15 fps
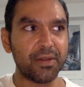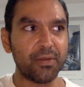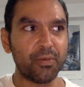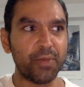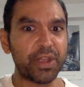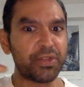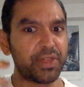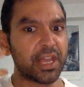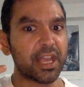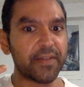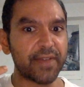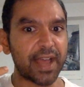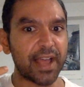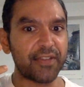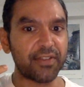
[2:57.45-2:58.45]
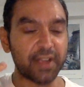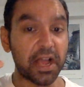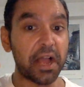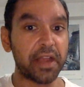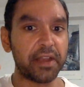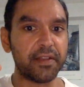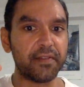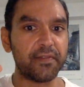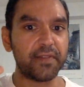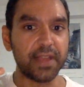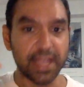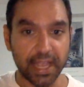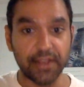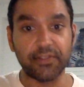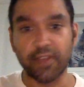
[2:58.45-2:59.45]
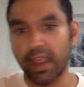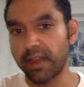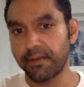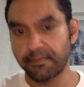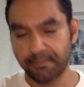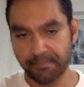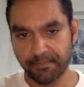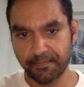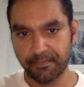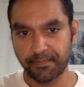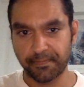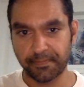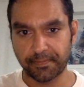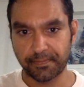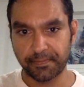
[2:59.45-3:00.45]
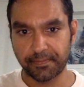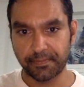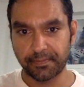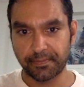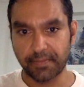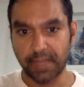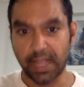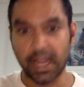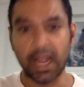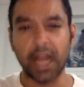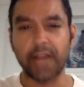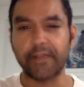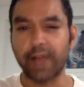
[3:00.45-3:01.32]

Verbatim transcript: we could think of as a kind of insight kind of